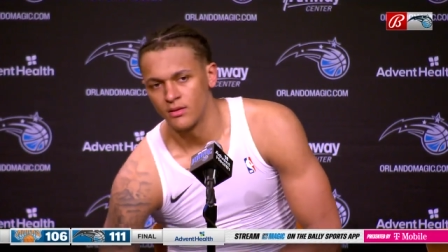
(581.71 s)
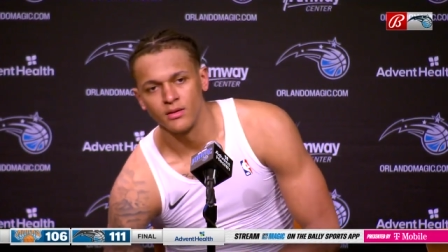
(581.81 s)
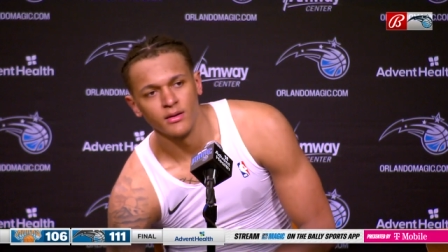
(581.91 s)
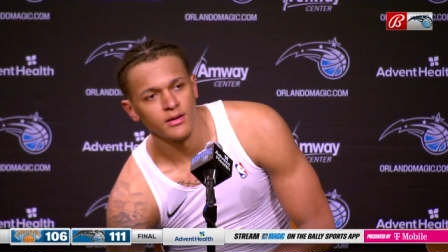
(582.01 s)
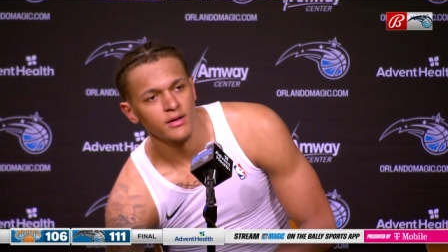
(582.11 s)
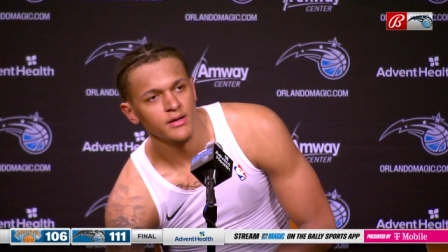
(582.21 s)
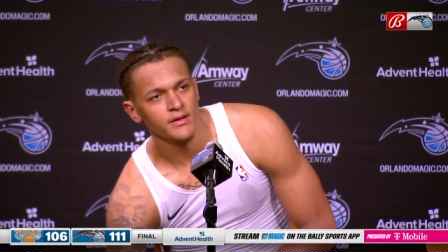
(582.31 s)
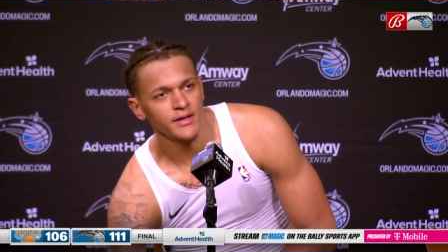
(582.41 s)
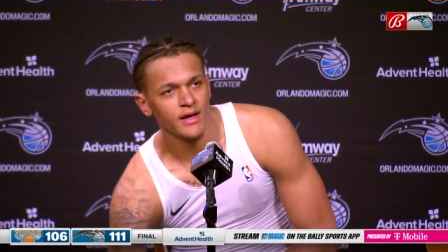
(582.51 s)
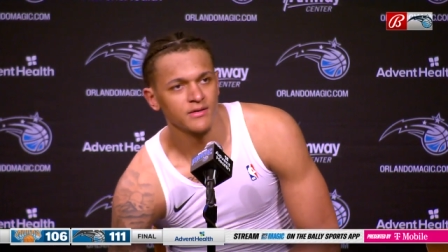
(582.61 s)

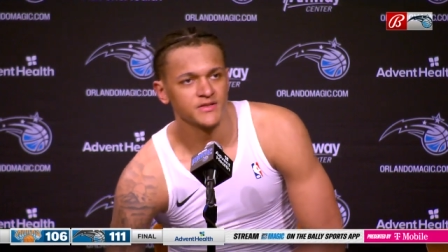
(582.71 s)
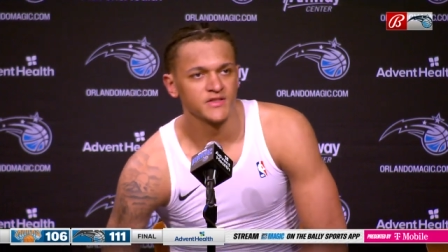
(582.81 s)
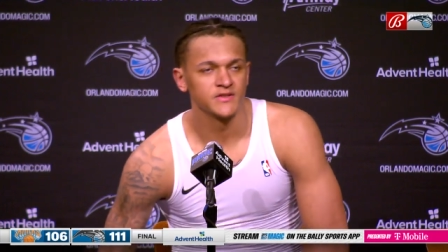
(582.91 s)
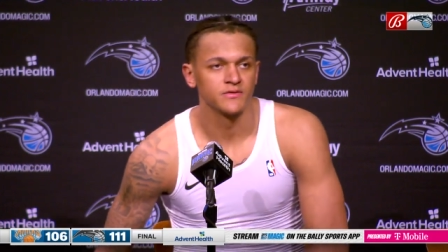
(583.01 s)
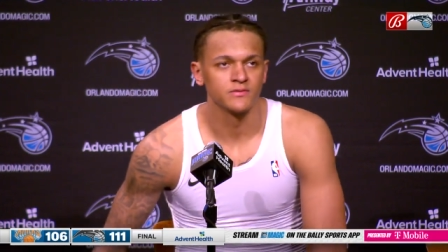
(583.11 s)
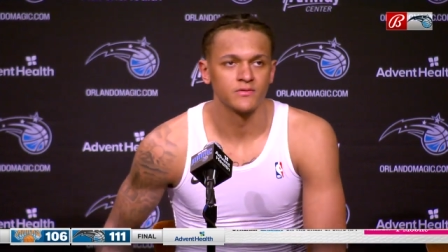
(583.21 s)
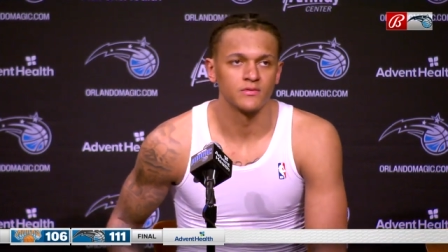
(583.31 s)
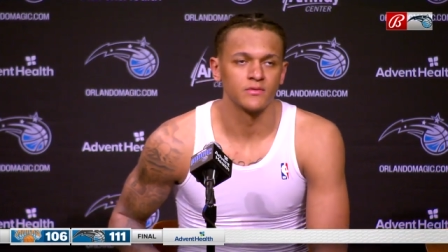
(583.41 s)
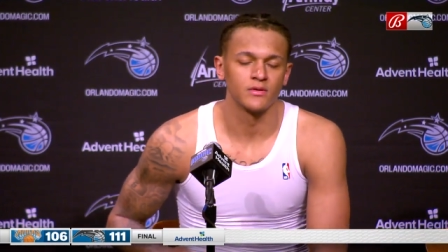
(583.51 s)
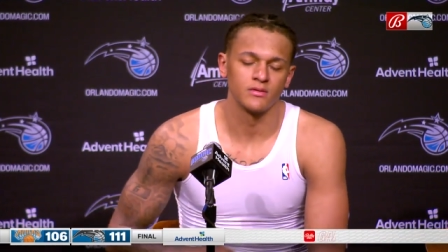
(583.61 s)
I was just
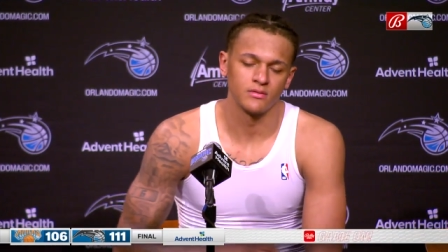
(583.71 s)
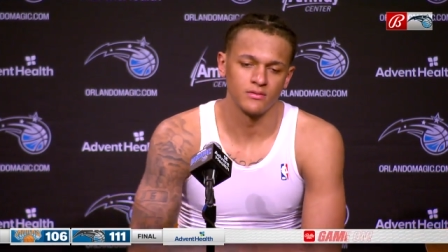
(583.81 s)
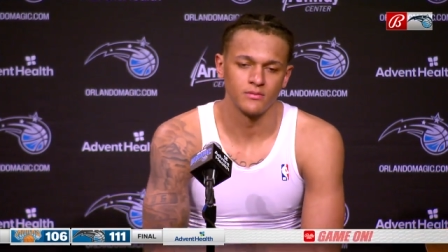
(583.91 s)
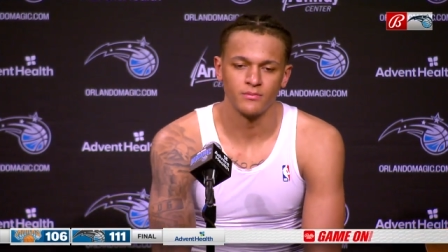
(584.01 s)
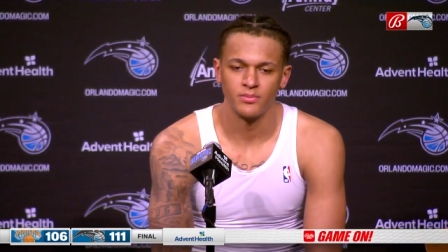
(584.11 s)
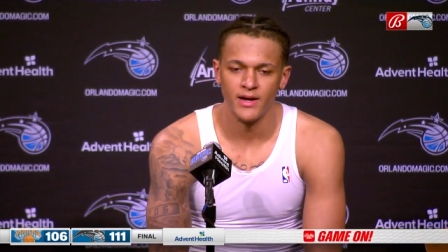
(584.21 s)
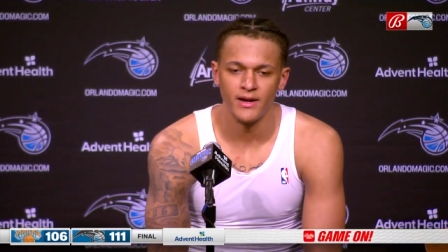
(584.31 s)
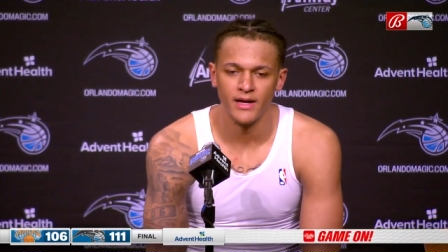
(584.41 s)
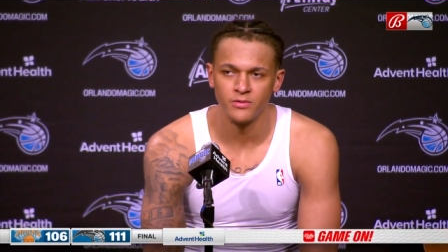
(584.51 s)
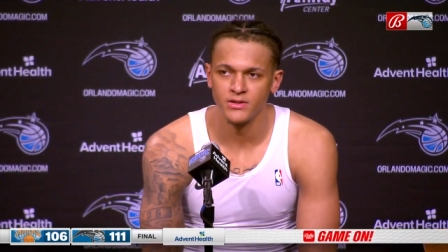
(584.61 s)

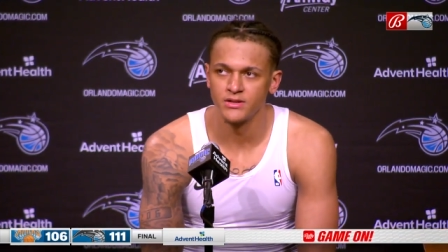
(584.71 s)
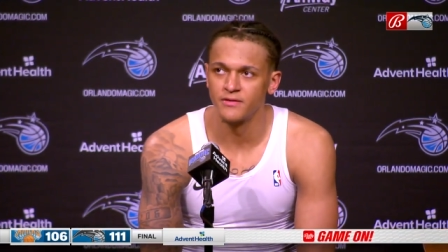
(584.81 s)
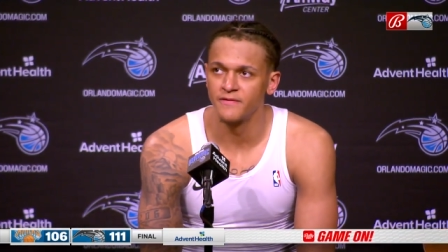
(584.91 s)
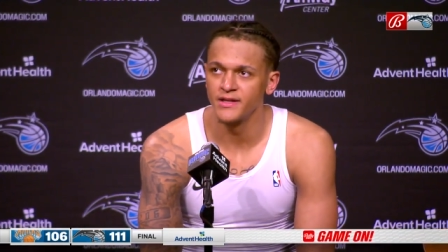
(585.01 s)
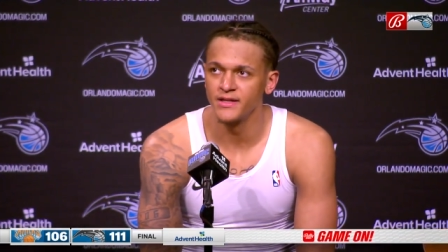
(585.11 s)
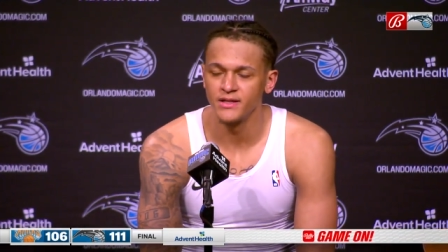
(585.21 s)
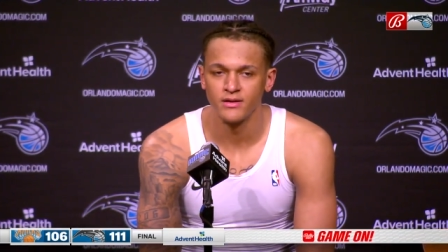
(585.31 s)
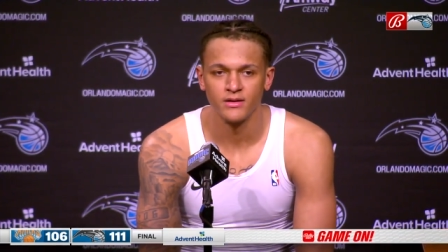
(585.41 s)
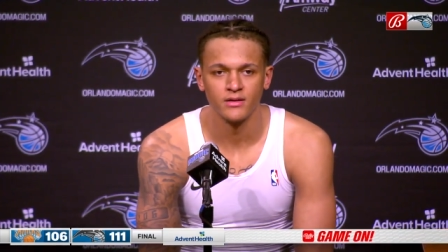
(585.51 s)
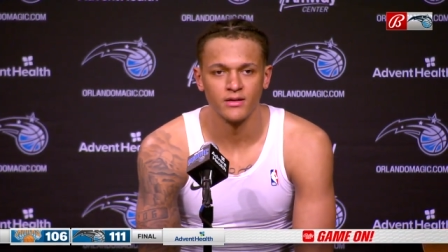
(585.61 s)
proud of how we defended.
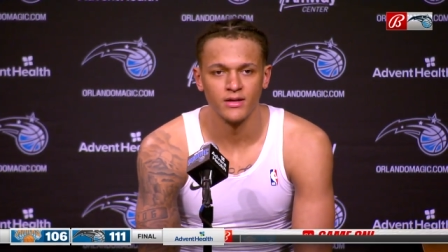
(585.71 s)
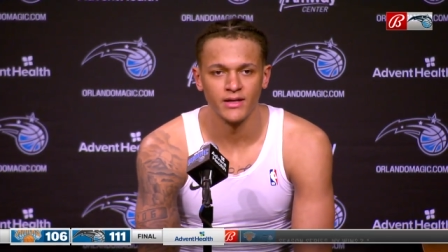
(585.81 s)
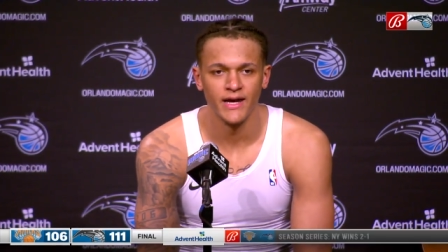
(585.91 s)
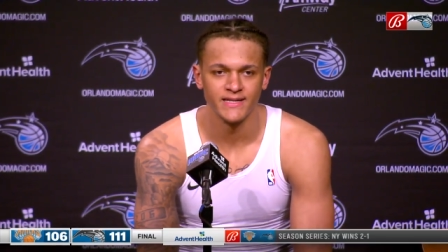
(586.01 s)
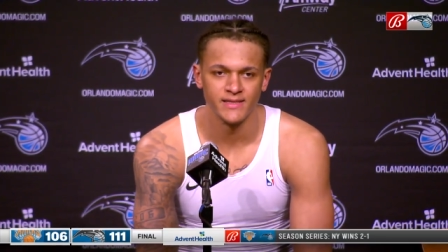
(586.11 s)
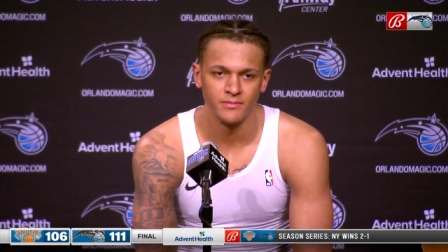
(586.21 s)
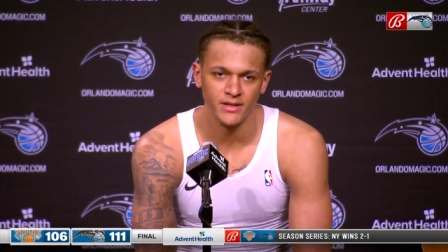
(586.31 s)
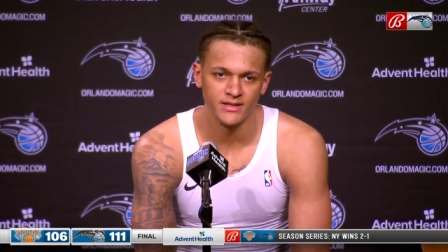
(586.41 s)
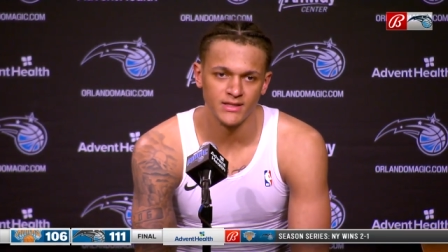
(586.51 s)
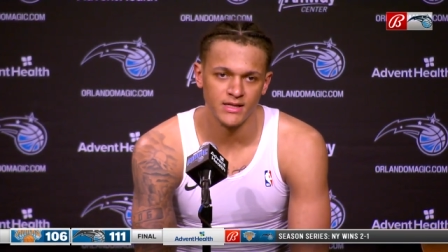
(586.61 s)
Guys hit
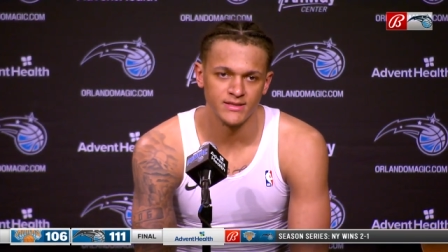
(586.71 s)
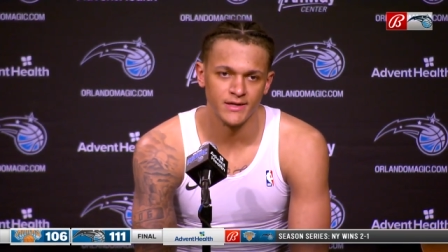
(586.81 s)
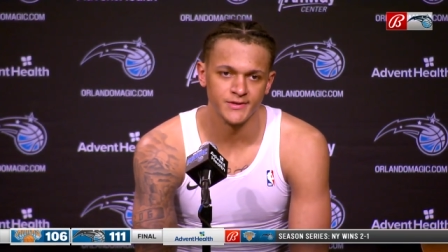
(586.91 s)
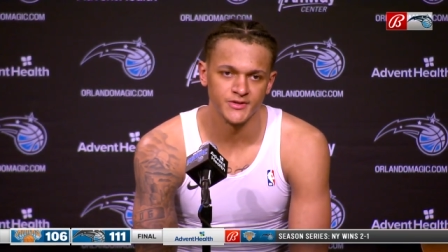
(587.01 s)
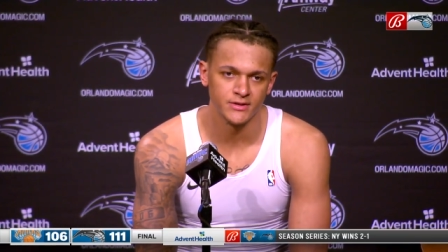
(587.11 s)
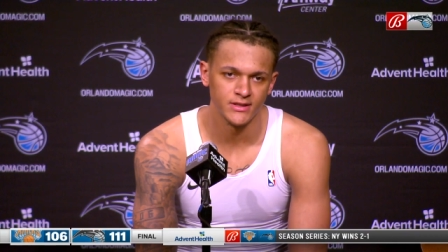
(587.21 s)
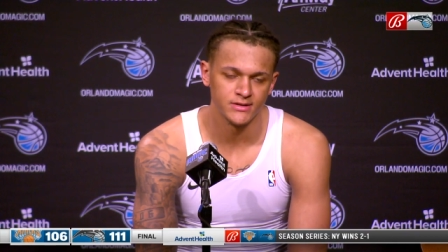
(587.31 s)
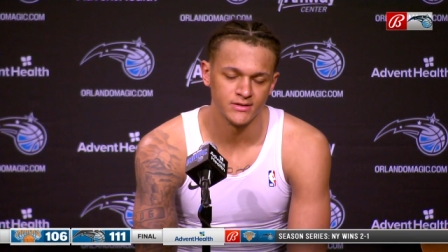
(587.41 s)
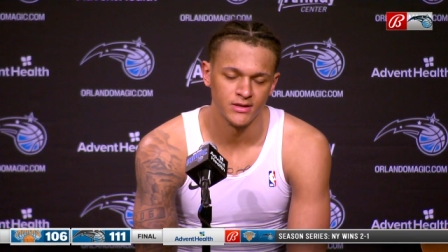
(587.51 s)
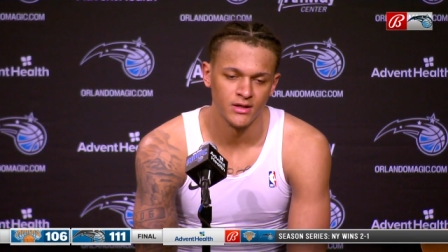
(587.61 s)
big shots down the
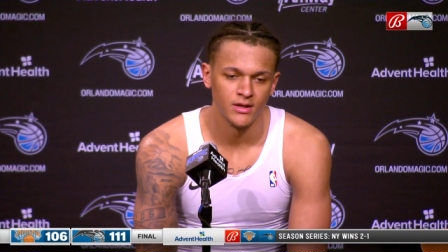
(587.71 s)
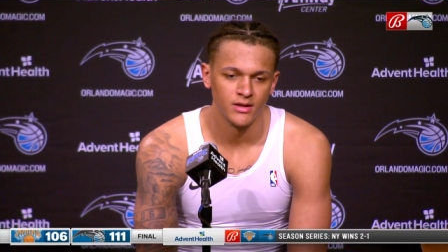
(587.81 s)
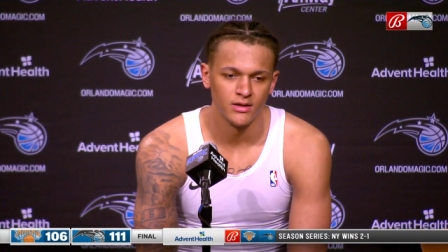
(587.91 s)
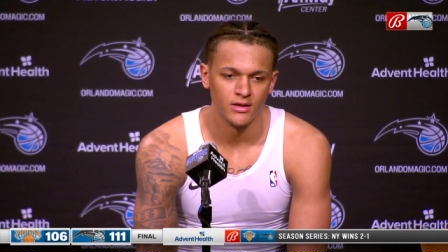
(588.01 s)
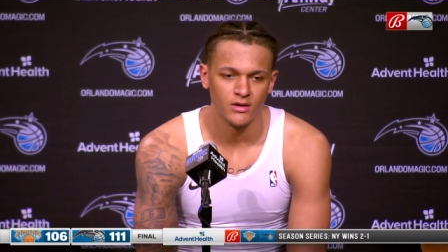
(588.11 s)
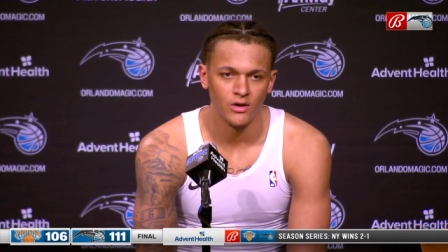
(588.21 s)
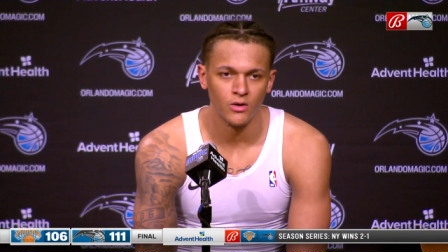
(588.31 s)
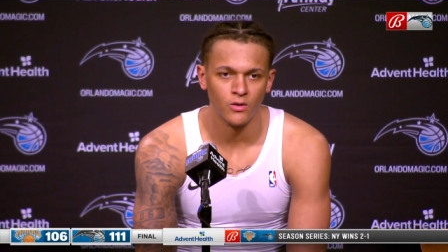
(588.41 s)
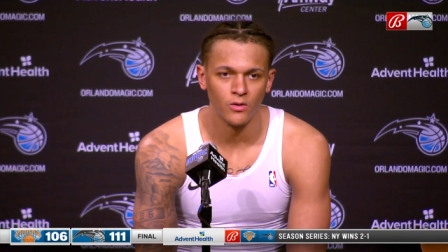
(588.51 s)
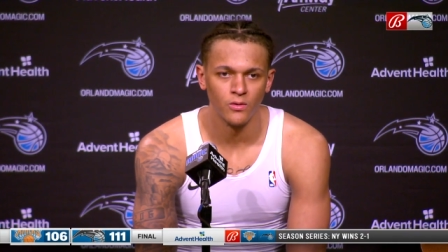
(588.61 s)
stretch.
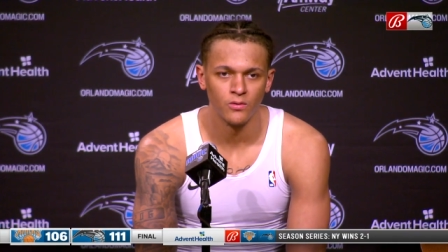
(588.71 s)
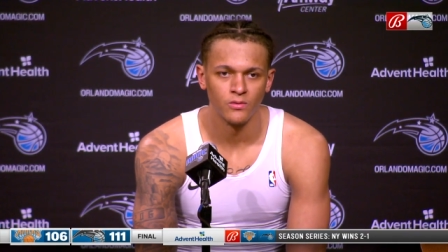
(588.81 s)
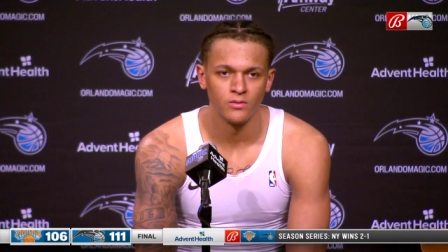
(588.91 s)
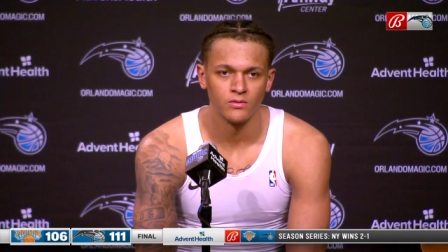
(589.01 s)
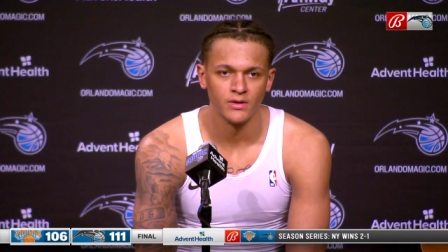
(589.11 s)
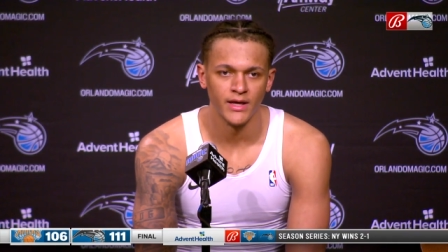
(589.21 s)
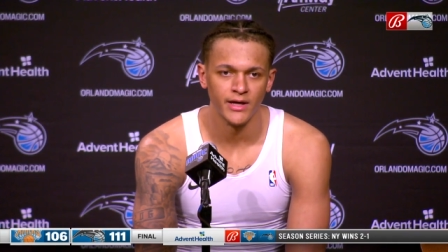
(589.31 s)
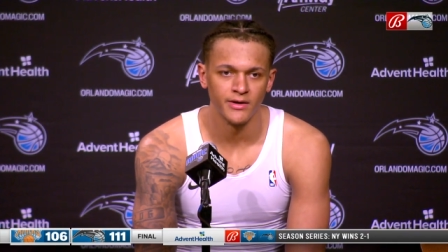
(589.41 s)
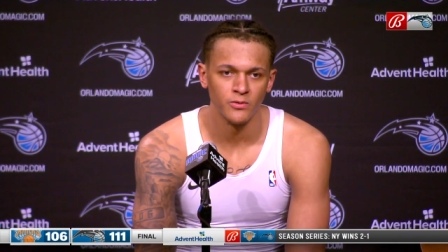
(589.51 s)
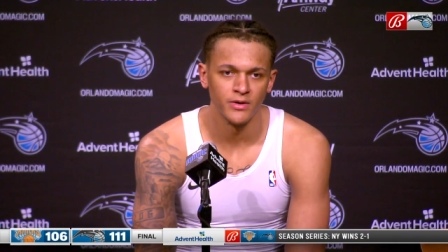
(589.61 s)
Cole,
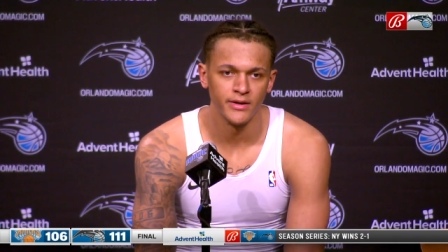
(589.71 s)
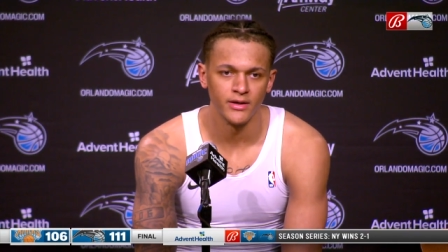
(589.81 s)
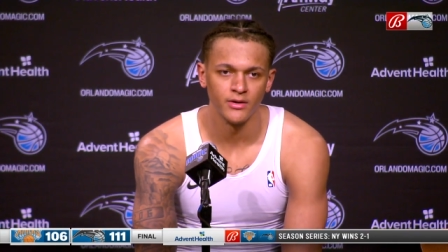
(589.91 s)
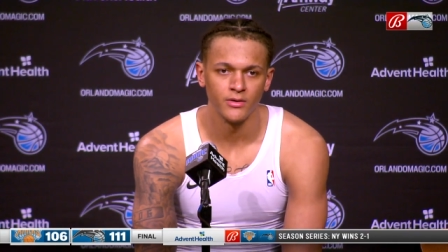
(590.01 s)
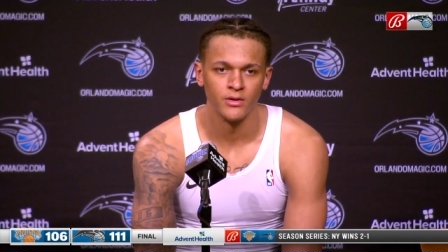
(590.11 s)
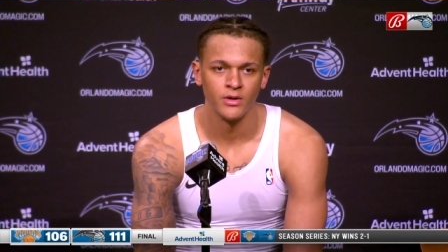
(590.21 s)
Gary, Wendell,